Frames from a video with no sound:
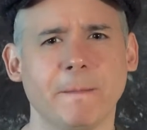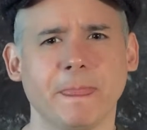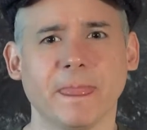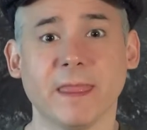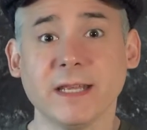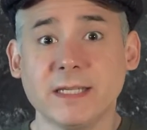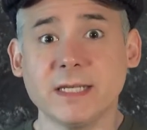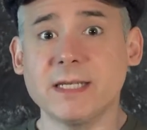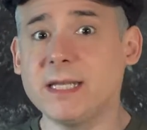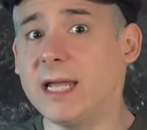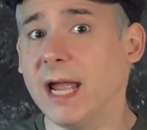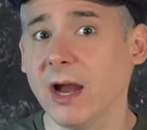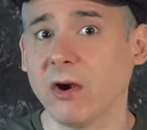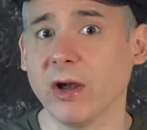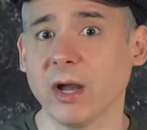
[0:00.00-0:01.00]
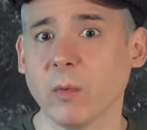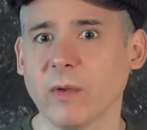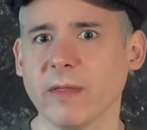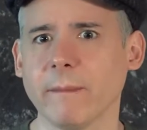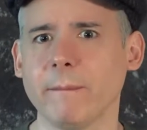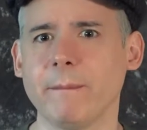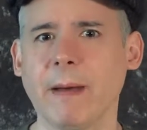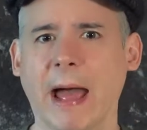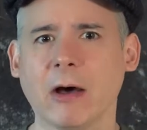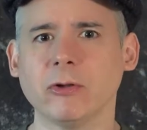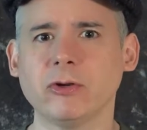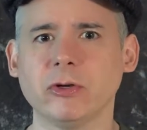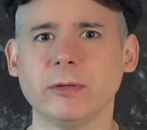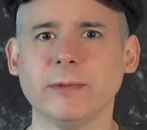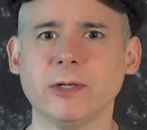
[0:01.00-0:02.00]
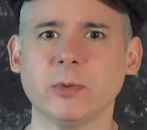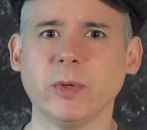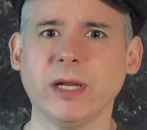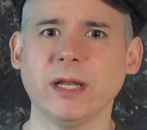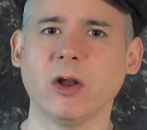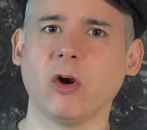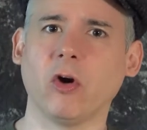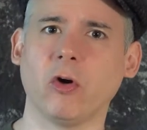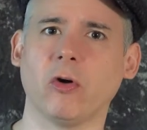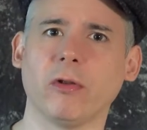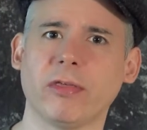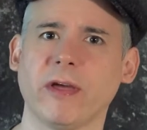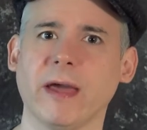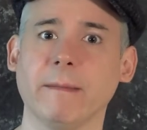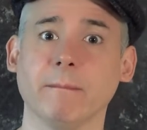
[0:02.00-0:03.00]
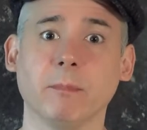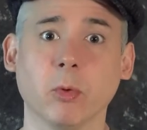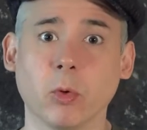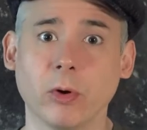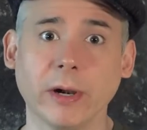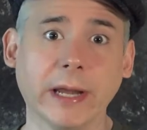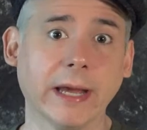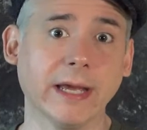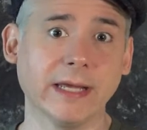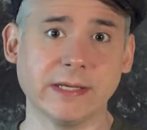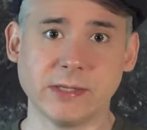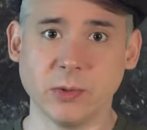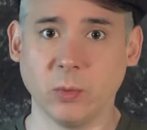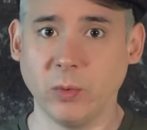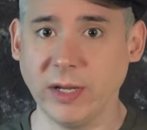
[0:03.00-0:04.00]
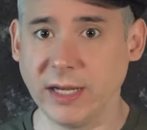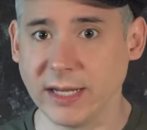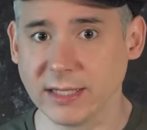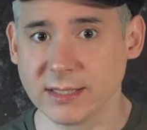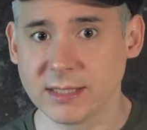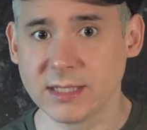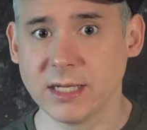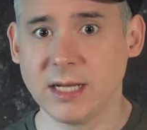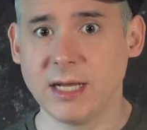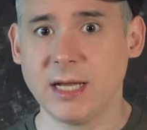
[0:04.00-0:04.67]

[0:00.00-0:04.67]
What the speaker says: This is the area where the boundary between Earth and Borea is the weakest.